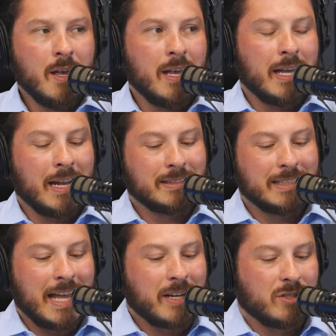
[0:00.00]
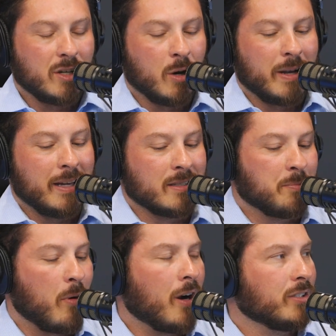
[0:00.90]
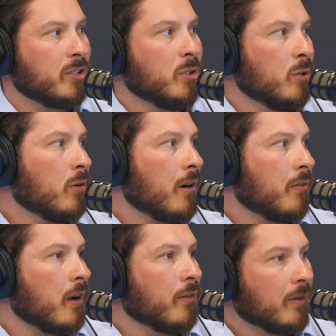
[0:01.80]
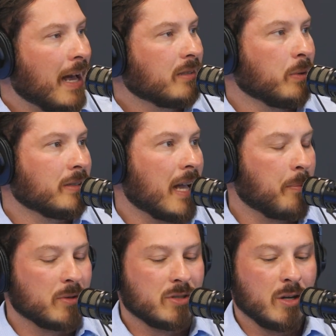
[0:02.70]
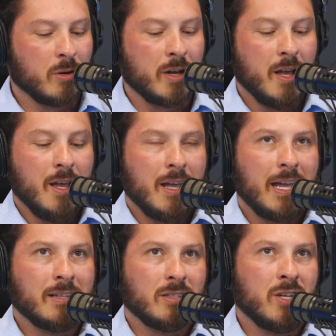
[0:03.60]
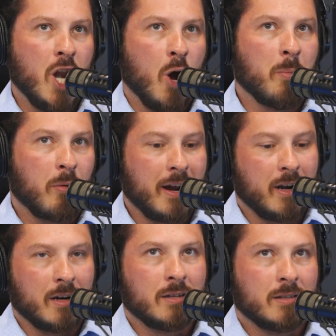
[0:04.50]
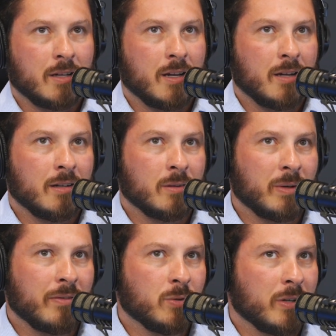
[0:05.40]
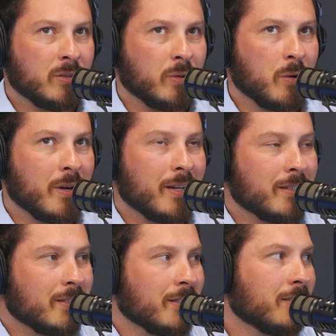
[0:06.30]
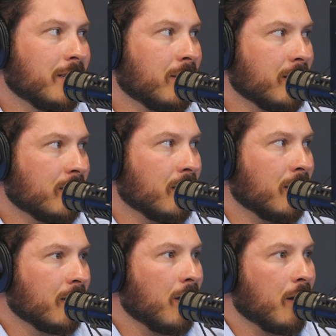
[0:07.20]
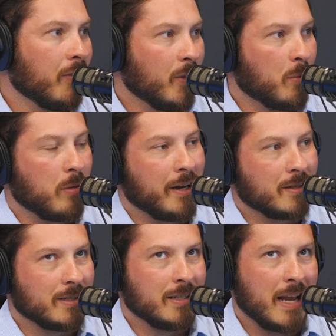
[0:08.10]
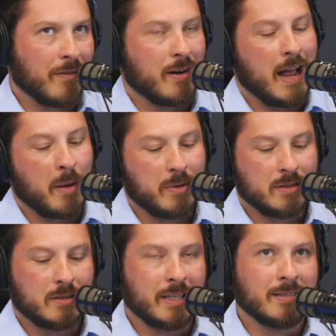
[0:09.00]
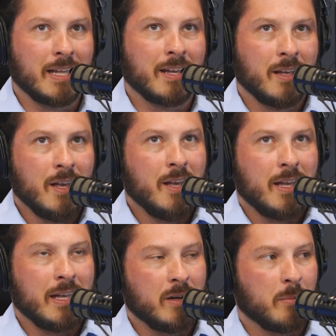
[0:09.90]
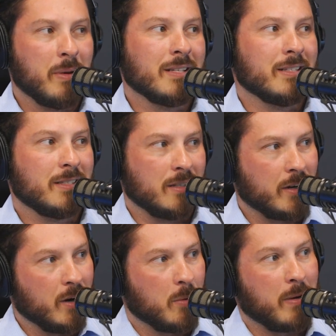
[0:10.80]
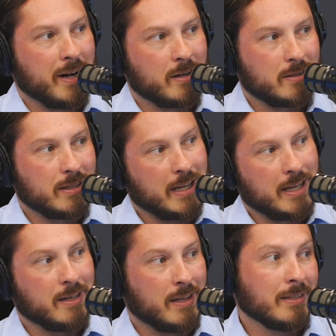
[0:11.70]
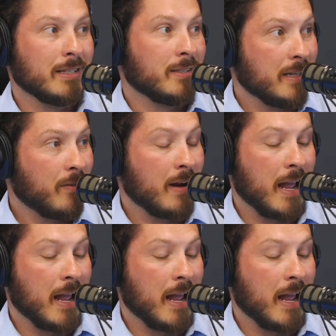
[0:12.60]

And on today's show, it is part 2 of last week's episode, and it's a no-brainer. We have 2021. It's a series called No-Brainers and Never Happens, things that in your business are no-brainers and things that should never